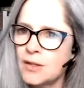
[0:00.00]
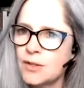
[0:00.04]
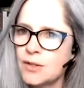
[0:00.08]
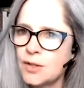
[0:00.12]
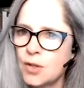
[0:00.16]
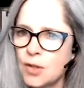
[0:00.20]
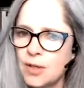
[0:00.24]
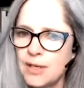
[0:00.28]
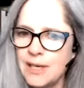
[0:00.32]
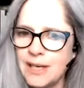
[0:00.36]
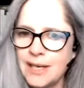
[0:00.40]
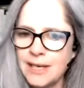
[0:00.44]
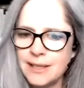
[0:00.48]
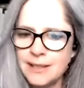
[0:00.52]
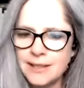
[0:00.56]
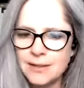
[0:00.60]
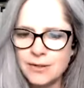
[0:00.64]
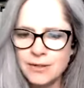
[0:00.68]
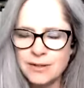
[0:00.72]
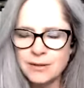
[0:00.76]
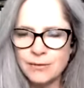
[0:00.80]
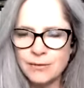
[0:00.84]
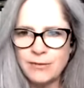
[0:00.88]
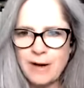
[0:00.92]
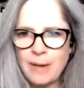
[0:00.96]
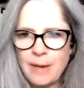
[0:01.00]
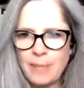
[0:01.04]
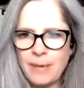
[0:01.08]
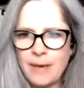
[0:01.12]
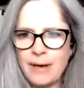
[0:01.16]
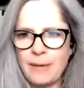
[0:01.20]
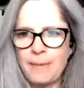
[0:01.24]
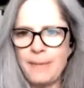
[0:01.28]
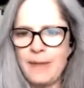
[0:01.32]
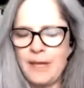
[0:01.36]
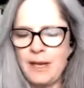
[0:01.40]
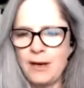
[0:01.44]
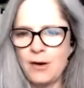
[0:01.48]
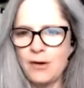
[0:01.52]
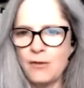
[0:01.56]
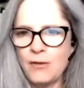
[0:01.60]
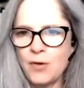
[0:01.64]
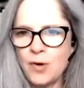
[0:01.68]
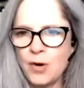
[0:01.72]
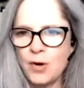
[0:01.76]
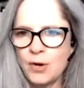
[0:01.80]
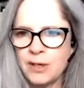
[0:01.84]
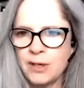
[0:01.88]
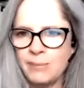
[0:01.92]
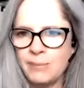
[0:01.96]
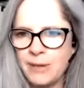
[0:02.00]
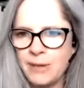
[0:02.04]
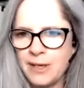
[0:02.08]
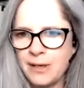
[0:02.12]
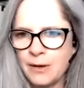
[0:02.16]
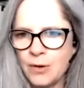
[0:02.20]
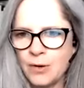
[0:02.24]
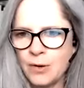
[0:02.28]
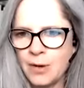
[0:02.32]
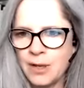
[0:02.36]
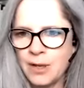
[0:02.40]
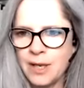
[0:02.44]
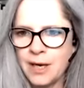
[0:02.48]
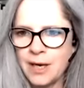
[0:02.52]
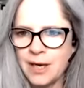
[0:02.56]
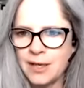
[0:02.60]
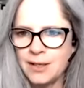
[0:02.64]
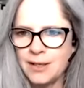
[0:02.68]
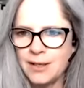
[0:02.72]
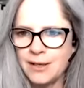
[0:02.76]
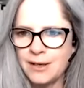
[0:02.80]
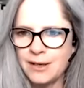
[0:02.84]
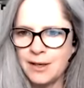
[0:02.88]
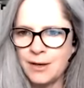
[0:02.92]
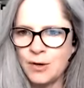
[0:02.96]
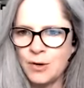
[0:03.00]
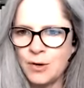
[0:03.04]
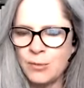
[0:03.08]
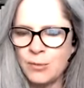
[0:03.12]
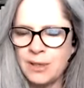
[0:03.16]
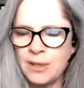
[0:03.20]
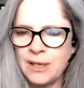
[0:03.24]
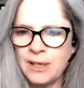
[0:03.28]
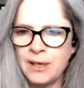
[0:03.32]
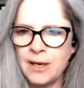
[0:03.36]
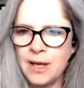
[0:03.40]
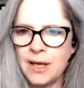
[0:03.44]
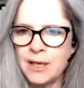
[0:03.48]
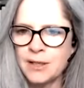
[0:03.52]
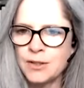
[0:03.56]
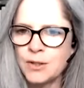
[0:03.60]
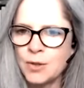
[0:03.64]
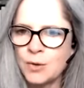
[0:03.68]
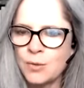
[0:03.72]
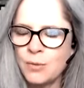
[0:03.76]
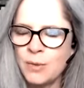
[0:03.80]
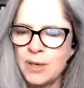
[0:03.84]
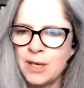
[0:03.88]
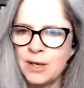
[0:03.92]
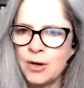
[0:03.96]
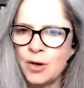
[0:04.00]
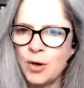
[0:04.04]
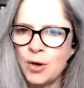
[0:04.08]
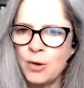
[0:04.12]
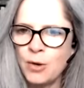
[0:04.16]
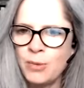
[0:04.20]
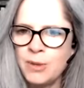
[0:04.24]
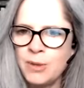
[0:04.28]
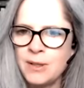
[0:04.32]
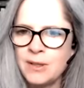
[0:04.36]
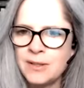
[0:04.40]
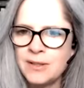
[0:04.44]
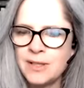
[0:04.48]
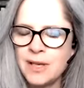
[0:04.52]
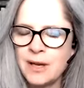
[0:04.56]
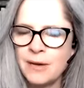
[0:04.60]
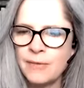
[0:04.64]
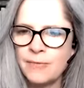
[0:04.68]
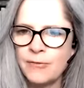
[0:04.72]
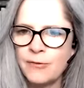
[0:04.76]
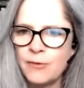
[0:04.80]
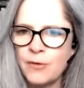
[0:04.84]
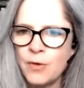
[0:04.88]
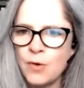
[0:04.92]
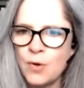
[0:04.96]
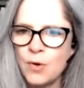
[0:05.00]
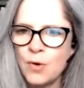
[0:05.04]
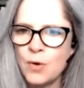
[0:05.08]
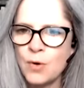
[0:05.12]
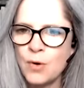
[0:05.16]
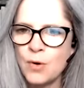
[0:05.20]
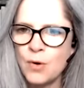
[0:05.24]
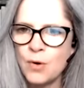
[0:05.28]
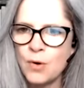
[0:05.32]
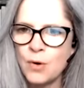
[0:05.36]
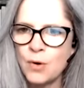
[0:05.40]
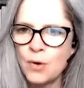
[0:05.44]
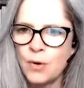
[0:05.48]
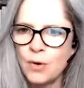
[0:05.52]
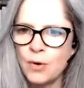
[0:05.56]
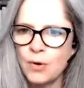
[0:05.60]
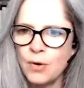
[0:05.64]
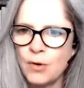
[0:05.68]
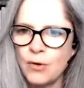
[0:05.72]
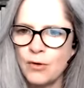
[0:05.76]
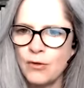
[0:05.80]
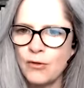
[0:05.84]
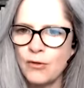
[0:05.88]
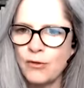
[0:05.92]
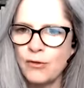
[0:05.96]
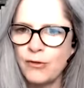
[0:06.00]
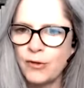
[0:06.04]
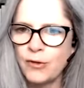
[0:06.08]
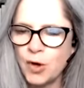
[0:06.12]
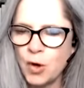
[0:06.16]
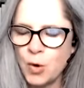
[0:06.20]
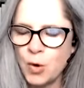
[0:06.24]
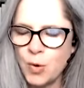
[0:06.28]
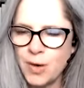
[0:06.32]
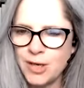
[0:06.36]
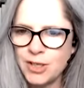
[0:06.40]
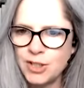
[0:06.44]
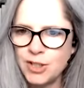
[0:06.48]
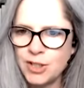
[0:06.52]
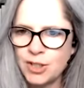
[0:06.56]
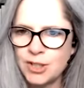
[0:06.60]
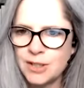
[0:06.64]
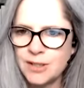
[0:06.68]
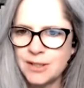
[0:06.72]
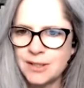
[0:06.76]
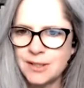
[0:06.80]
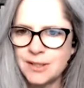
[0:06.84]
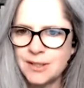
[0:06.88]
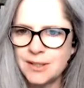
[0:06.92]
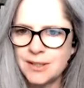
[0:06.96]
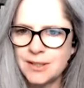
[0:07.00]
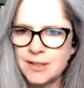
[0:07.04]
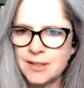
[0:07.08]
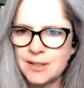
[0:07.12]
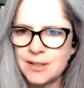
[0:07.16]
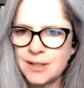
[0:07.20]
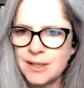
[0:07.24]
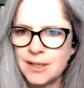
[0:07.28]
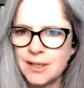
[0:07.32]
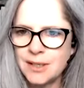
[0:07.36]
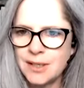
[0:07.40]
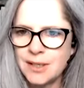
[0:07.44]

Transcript: So let's wrap it up there. I've gone a bit longer than I normally like to, and we can open this up for questions